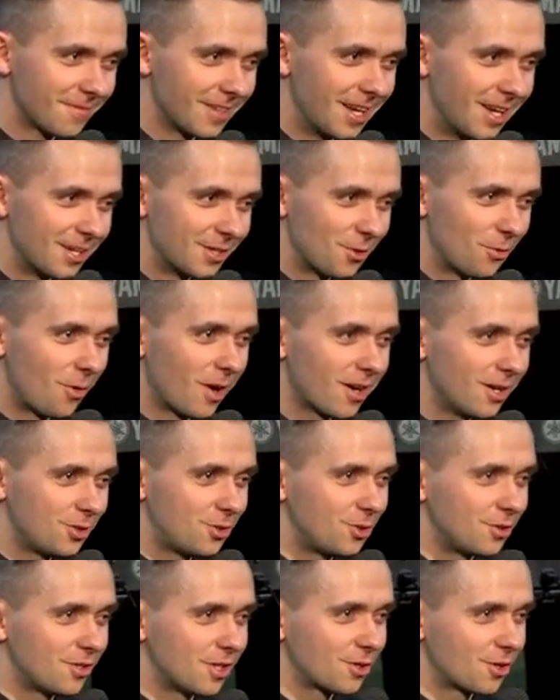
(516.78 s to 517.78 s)
So, why don't
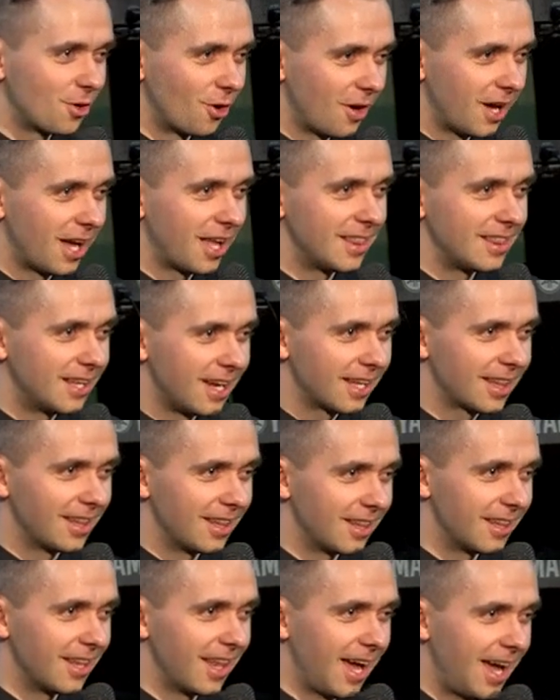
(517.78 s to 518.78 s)
you just go ahead, not
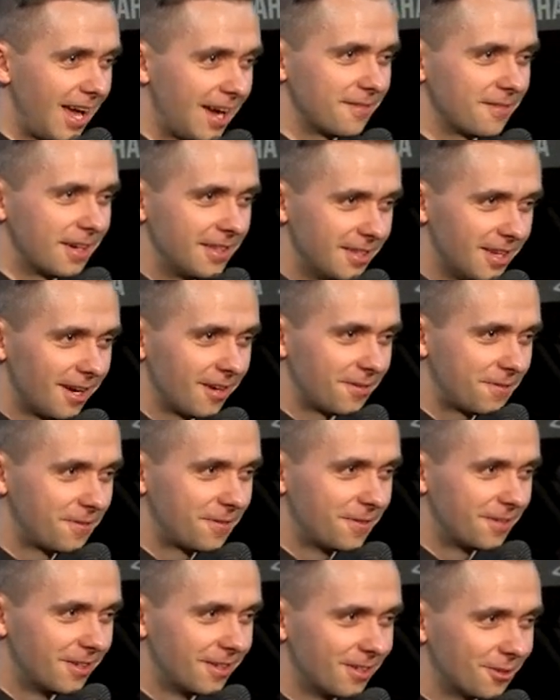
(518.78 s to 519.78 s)
have enough
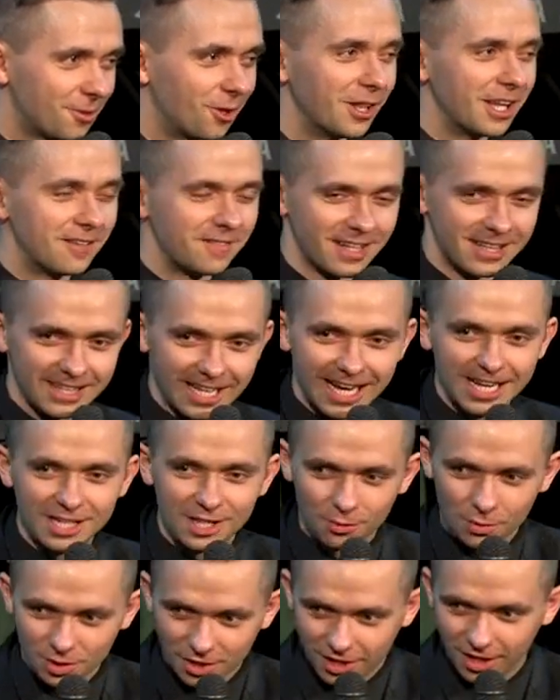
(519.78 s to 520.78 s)
to live on 90
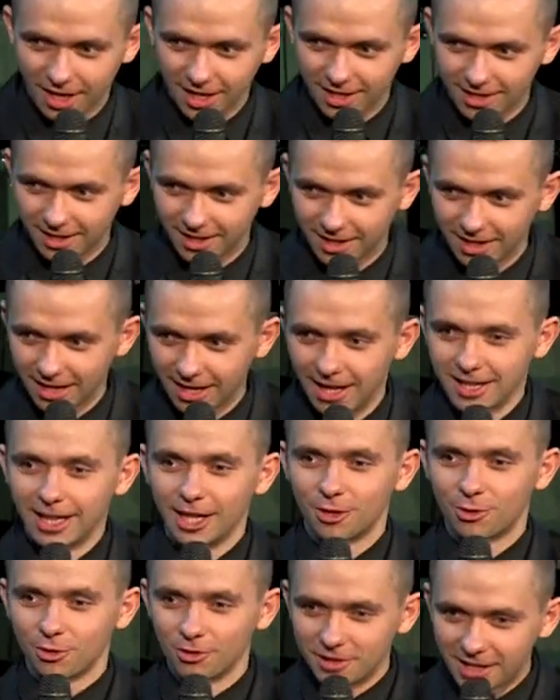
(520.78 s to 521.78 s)
with God,
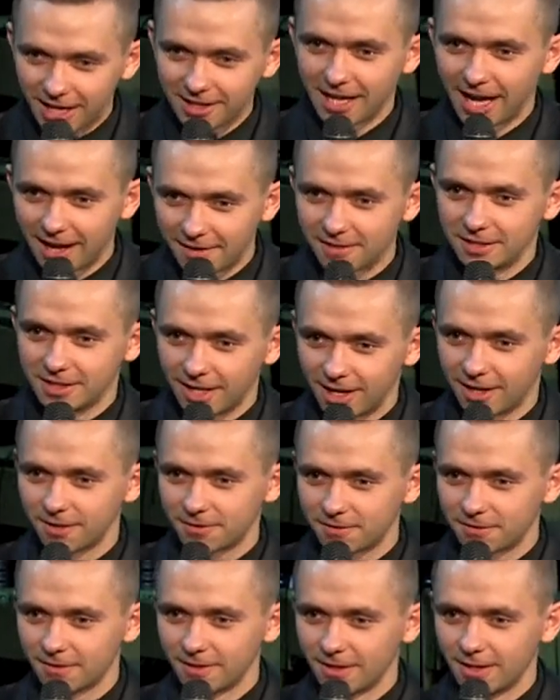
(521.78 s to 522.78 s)
than to not have
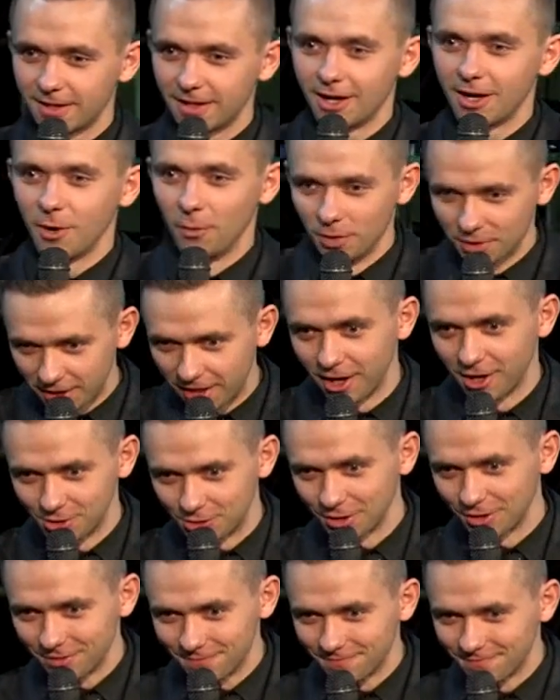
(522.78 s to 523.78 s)
enough with
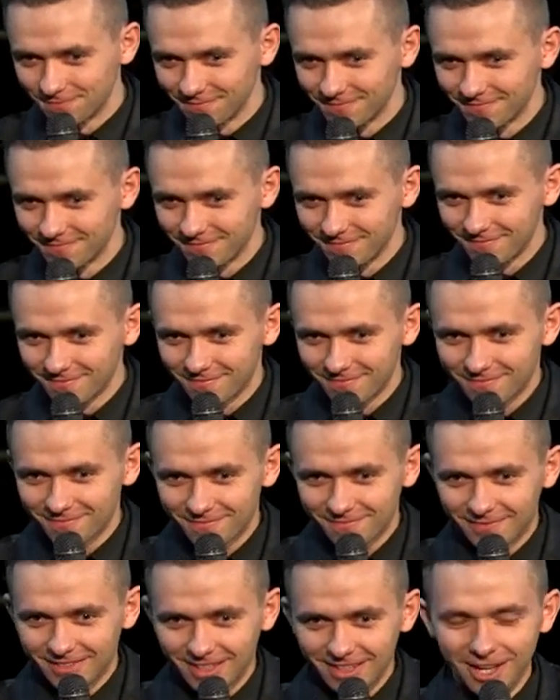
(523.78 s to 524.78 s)
100?
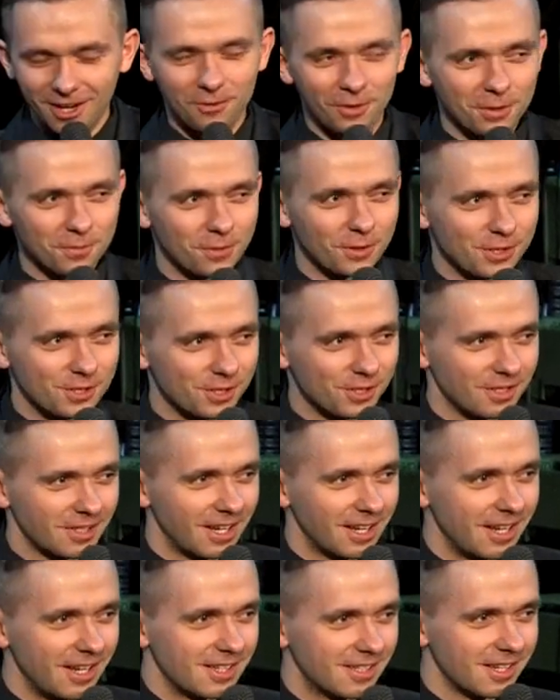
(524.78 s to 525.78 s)
Like one preacher
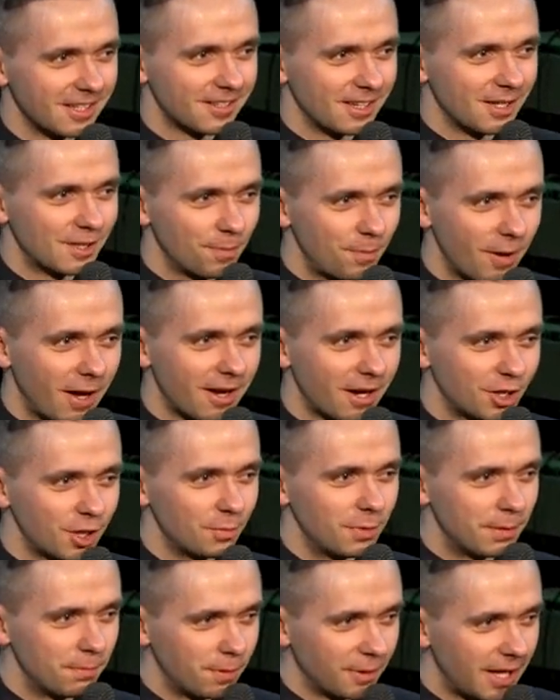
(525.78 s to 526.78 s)
said, he says, it's better to
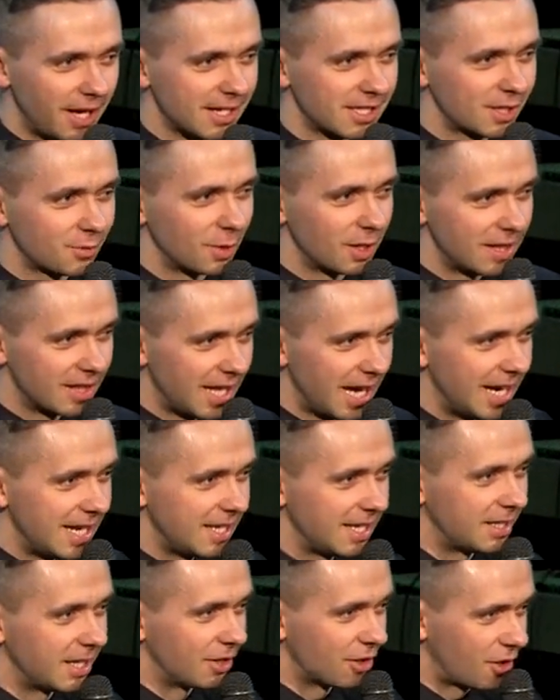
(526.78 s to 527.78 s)
be blessed with
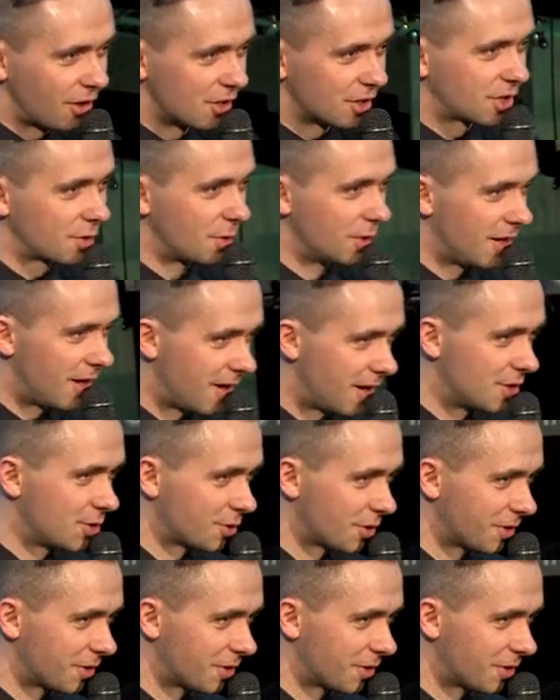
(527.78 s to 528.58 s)
90 than cursed with 100.